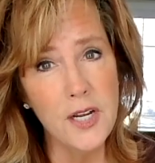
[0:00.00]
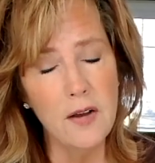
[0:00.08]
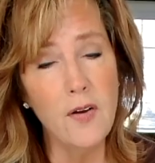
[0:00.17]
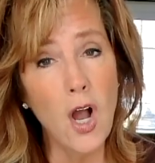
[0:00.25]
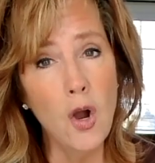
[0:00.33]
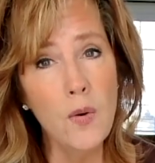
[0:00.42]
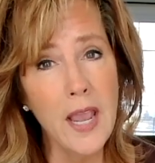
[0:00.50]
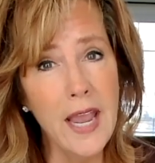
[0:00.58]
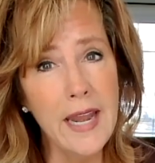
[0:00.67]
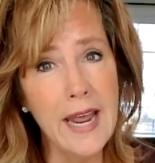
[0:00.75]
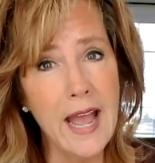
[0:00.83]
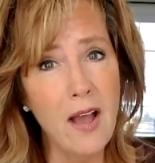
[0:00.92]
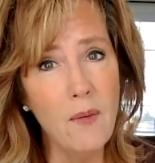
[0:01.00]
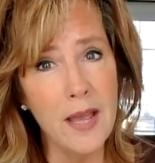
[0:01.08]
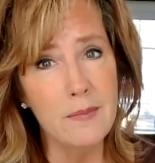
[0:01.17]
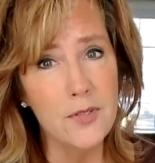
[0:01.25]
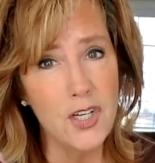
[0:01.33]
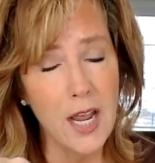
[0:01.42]
of, okay, now,
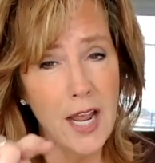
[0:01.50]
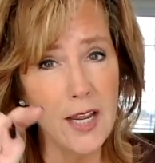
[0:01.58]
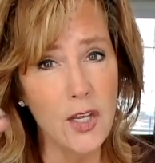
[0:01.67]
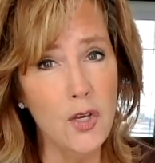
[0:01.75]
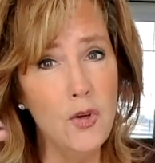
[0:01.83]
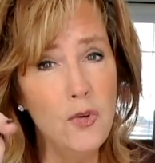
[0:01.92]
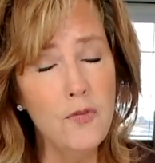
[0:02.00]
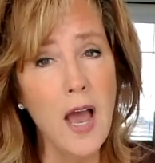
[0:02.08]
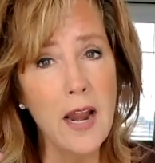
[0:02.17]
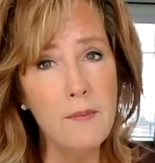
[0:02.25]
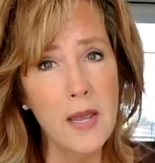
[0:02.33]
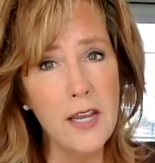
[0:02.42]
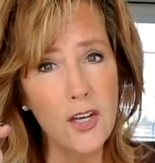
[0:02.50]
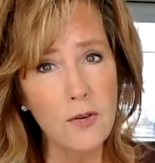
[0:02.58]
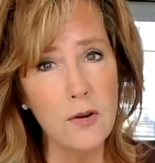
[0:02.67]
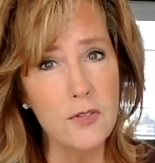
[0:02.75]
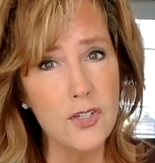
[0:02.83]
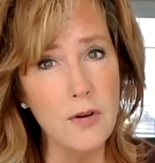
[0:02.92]
MJ, you've got to make your
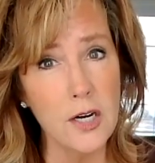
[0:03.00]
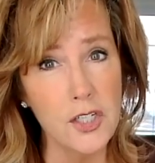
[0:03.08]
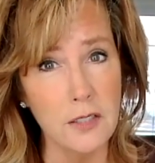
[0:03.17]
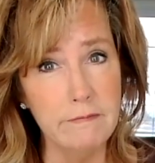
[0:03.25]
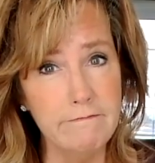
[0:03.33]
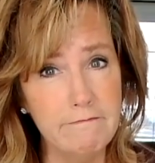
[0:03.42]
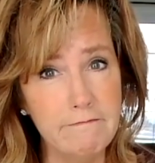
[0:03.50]
own structure.